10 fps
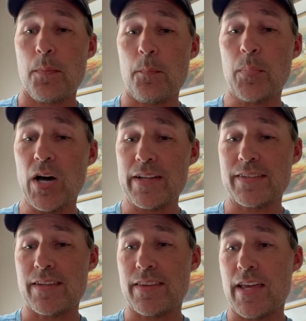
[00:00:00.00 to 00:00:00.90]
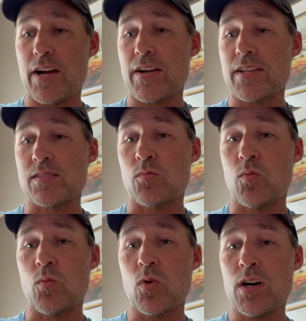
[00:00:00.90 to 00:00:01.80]
but there is
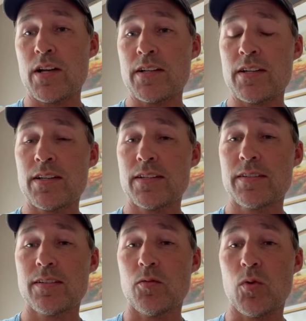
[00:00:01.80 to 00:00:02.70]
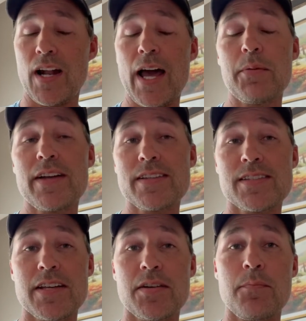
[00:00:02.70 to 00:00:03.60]
one, what I would
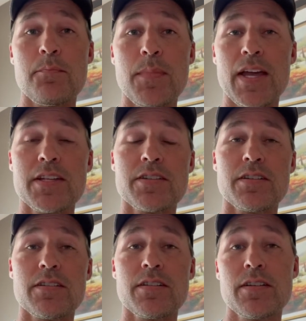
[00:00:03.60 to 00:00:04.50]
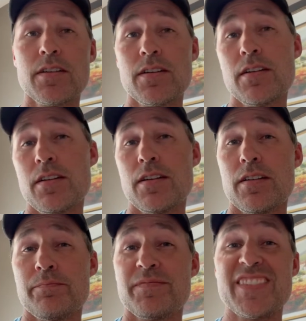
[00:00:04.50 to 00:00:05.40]
consider major
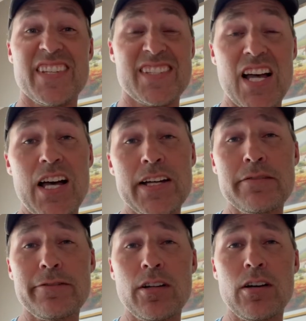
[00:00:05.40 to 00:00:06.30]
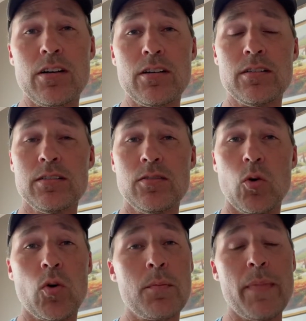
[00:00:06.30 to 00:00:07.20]
design flaw
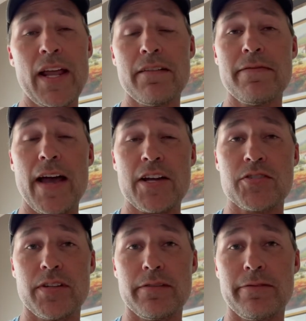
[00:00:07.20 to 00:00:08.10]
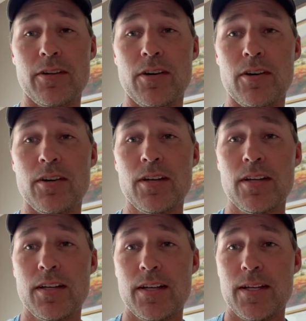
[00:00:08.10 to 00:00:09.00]
or manufacturing flaw.
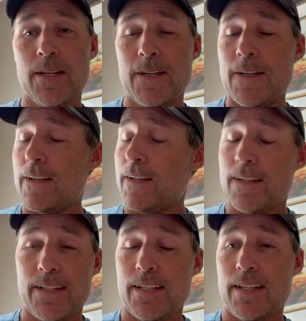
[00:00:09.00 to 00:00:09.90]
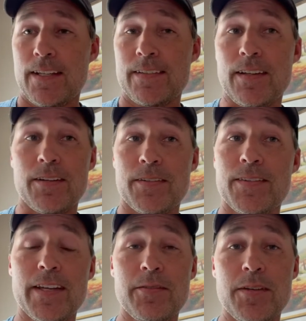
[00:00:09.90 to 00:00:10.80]
So
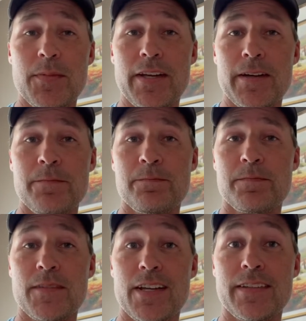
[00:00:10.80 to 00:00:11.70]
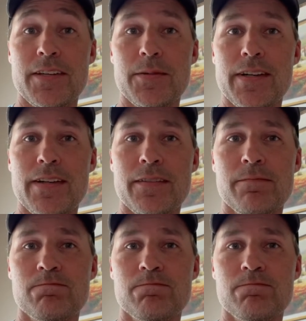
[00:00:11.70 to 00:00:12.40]
stick with me here. I'll tell you what it is.